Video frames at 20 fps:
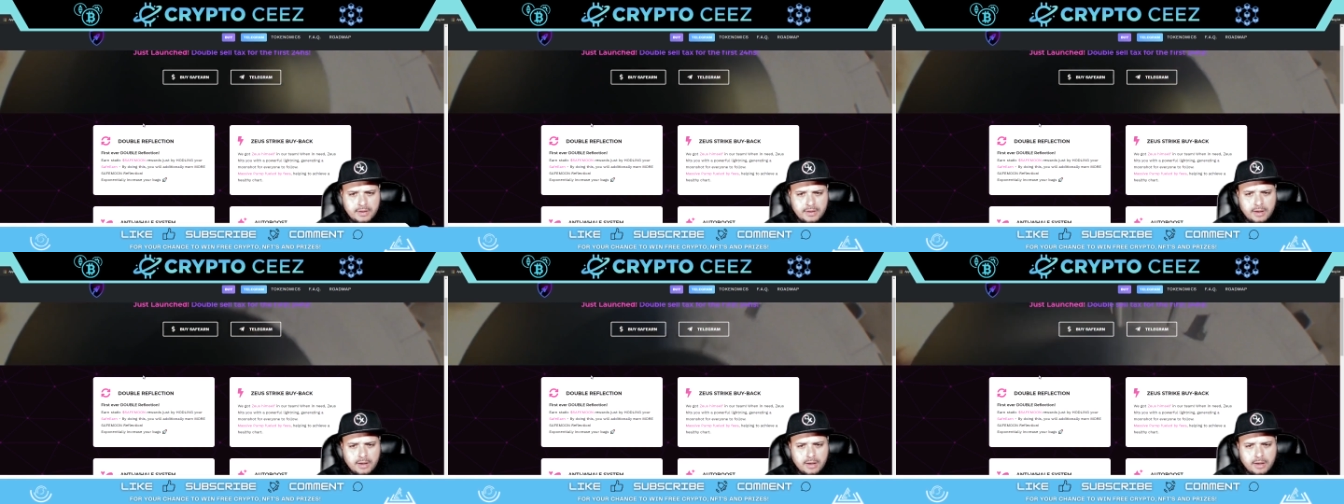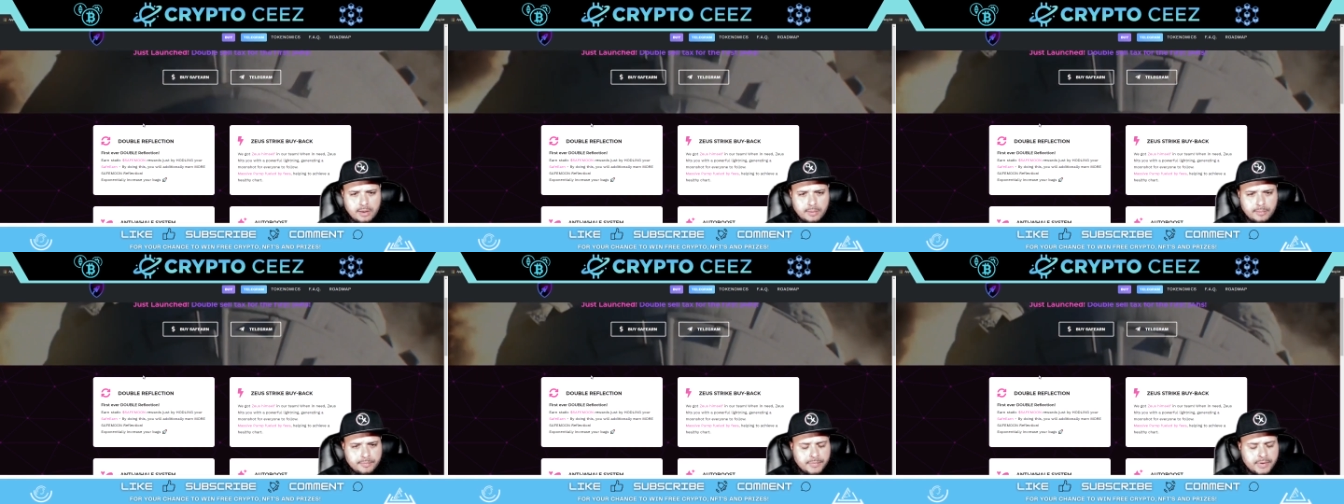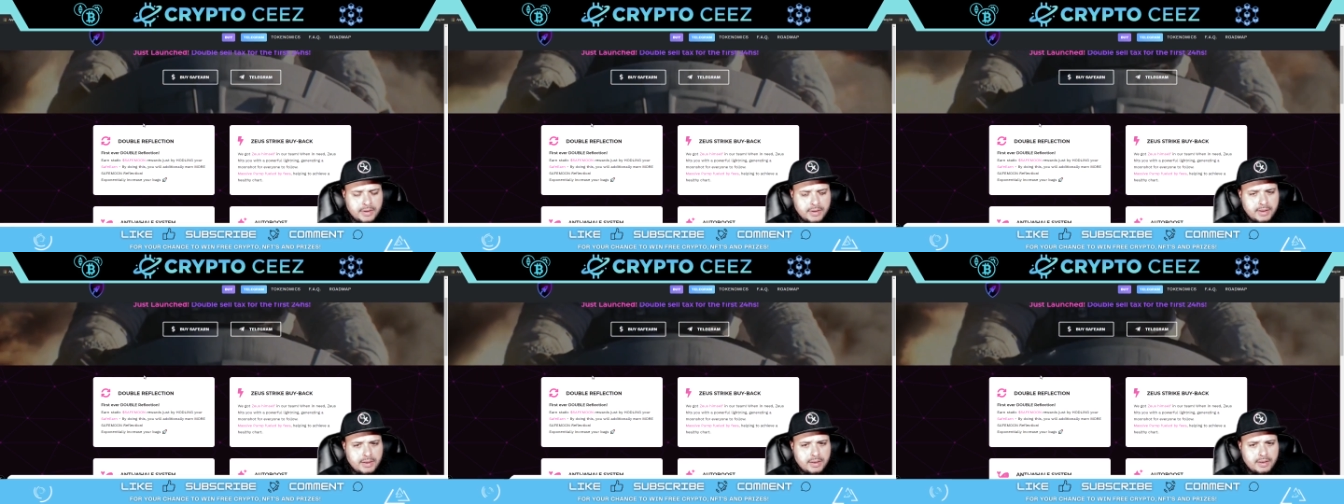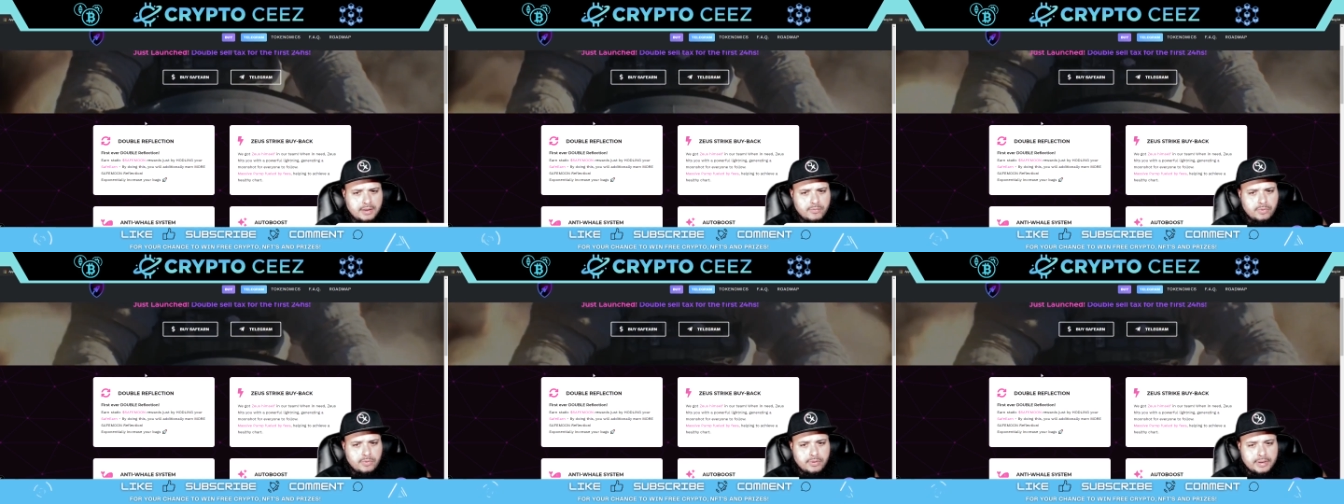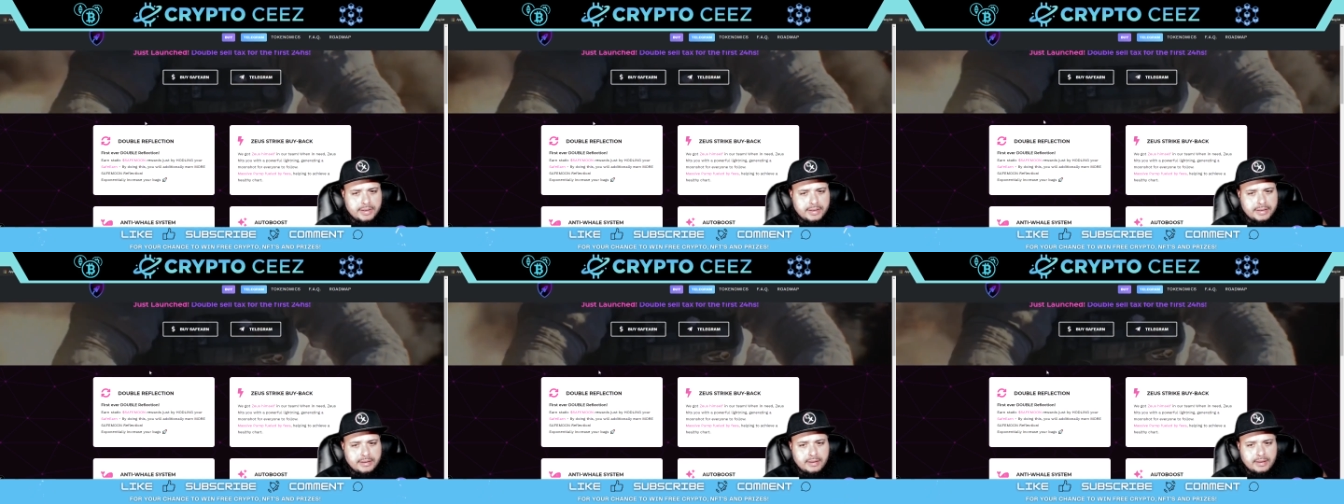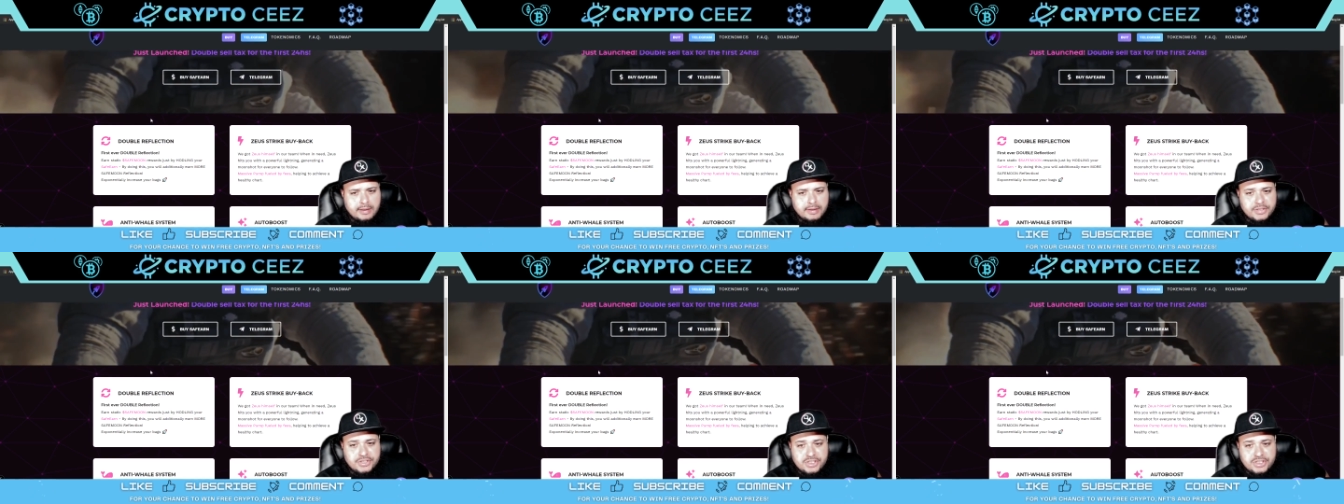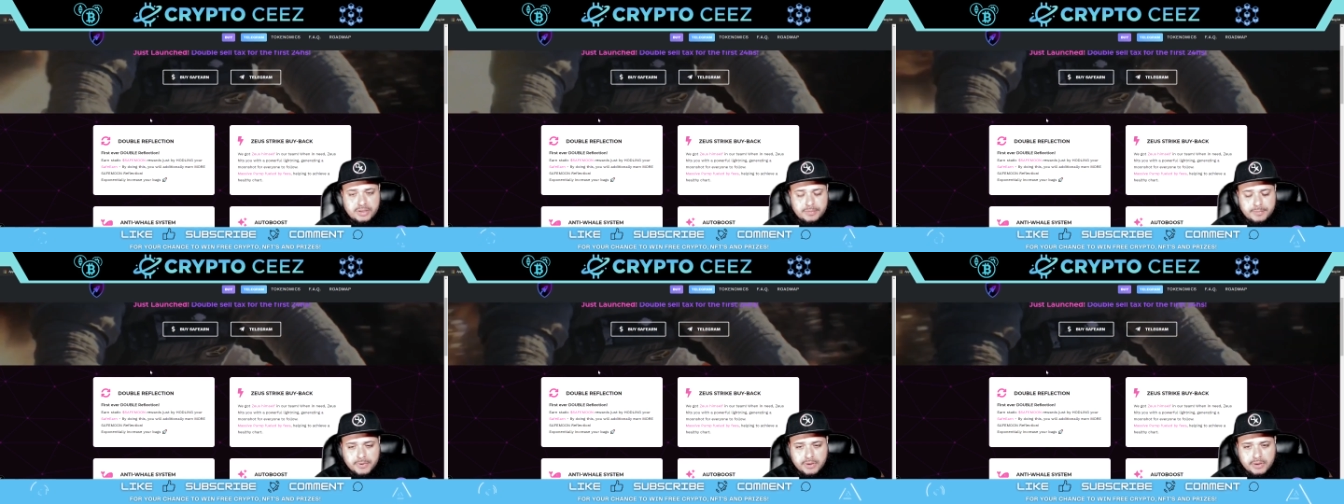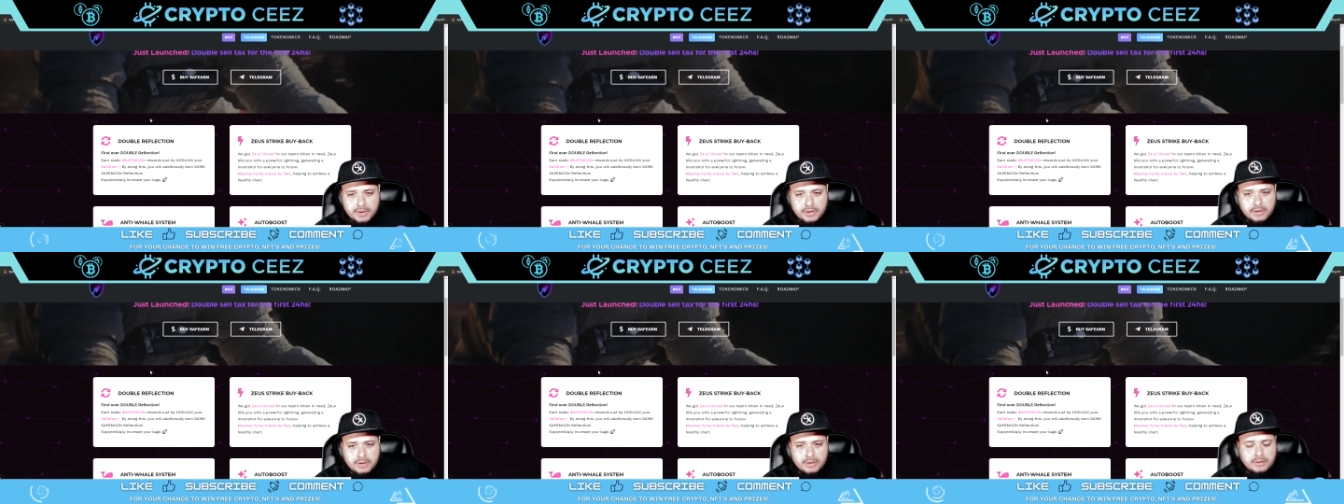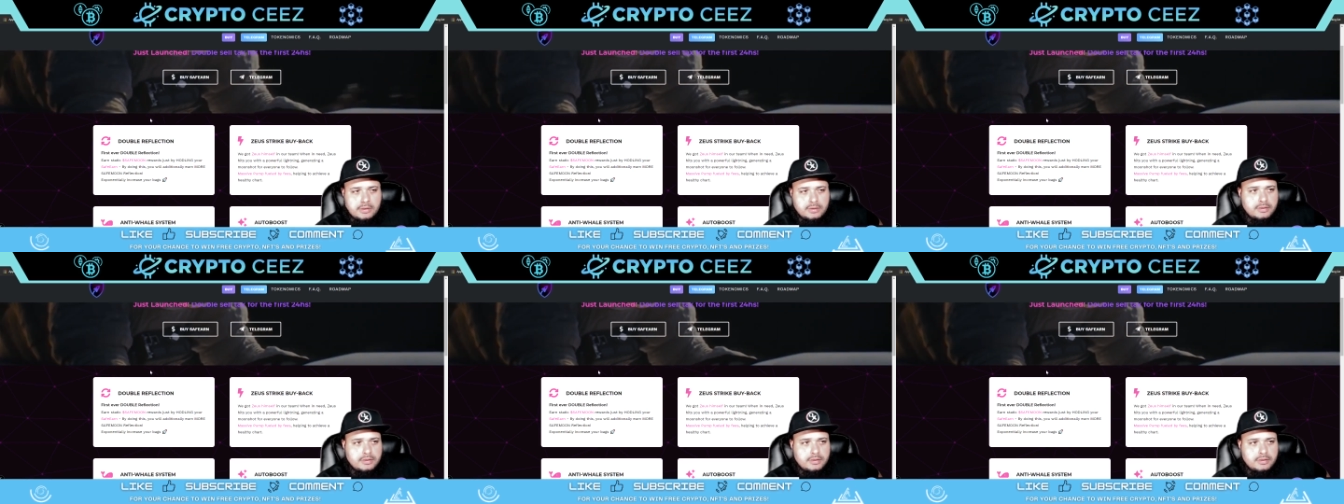We were in Shiba,